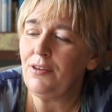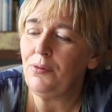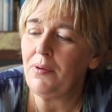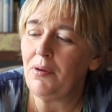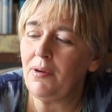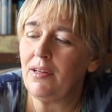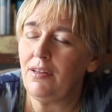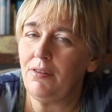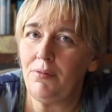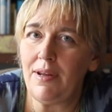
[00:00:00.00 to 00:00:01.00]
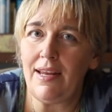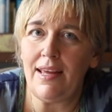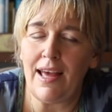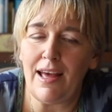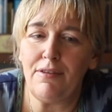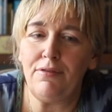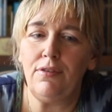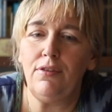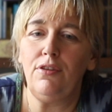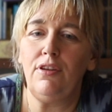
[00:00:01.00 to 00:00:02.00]
we will really have
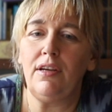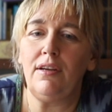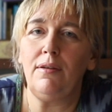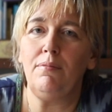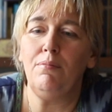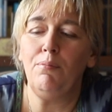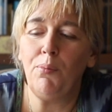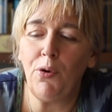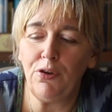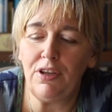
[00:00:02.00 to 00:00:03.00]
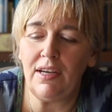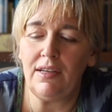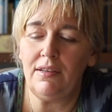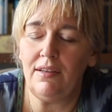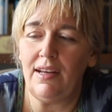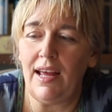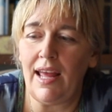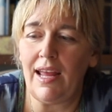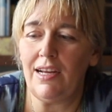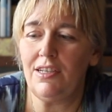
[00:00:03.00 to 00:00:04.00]
the modern
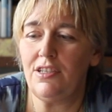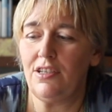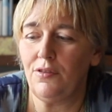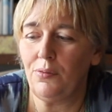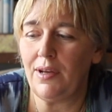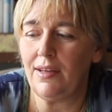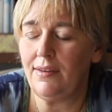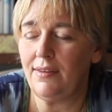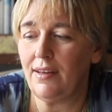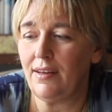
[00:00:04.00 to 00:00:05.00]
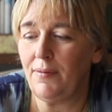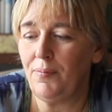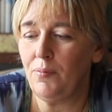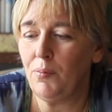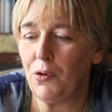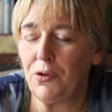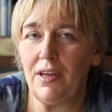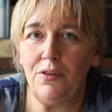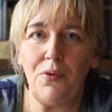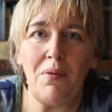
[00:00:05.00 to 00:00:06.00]
age with the
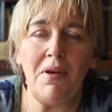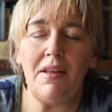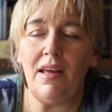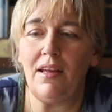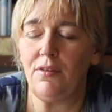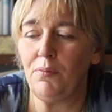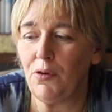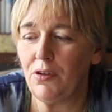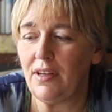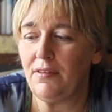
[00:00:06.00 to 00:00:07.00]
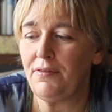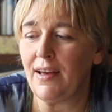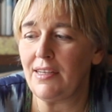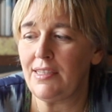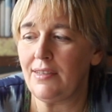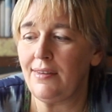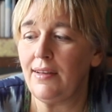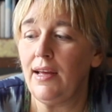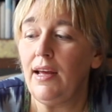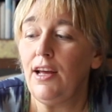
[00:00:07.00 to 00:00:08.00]
modern women and modern fashions.
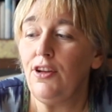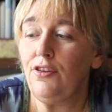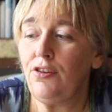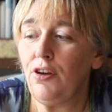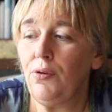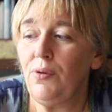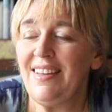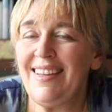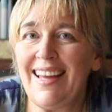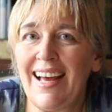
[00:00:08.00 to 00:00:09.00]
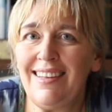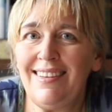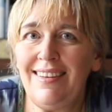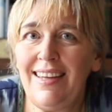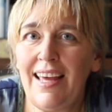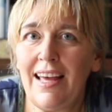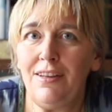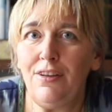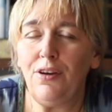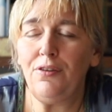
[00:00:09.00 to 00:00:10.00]
So that's the
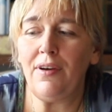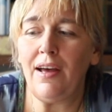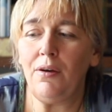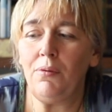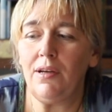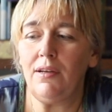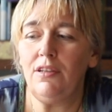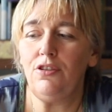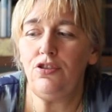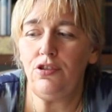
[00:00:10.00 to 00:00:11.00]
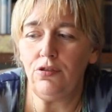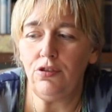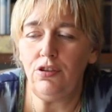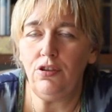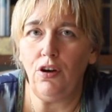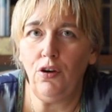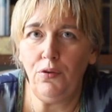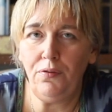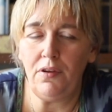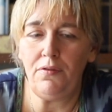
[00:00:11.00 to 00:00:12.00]
end of our short
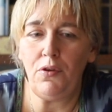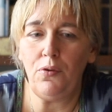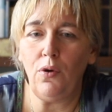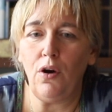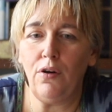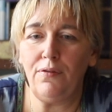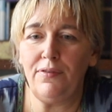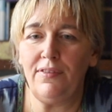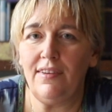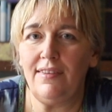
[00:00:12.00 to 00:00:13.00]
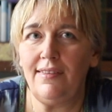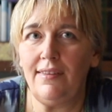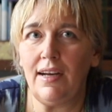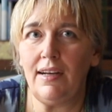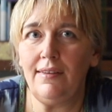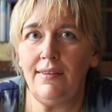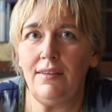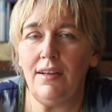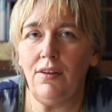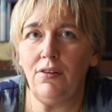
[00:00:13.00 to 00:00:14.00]
overview of styles
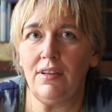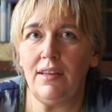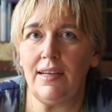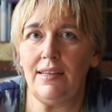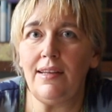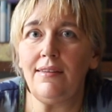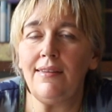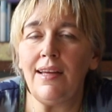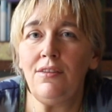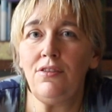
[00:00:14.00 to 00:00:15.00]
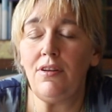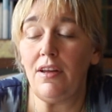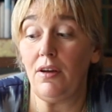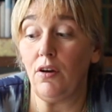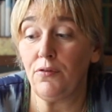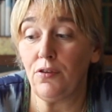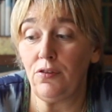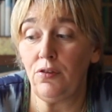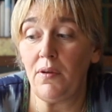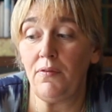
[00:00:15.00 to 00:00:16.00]
in the long 19th century. Of
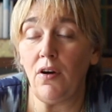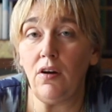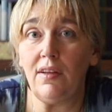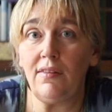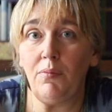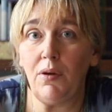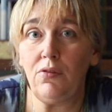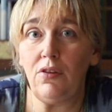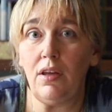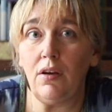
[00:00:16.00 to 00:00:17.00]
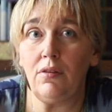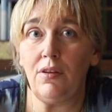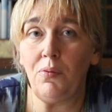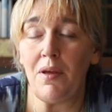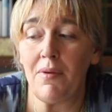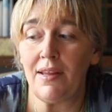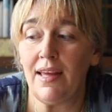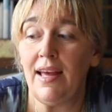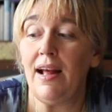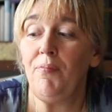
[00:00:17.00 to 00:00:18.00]
course, we focused mostly on the
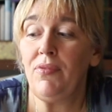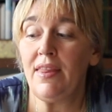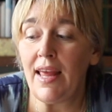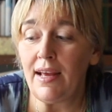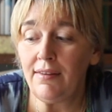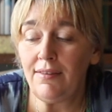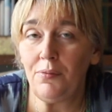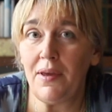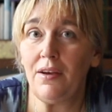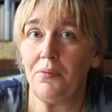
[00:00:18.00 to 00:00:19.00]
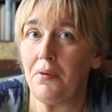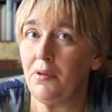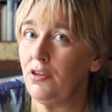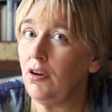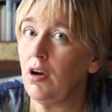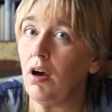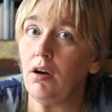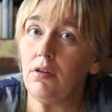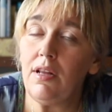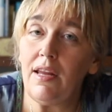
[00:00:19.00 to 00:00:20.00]
women. Next week we will talk
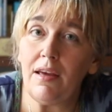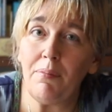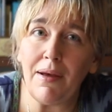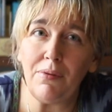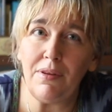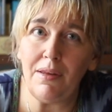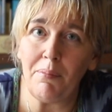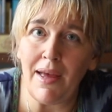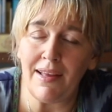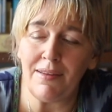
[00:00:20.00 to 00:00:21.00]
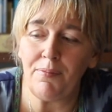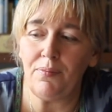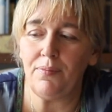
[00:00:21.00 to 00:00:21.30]
only about the men.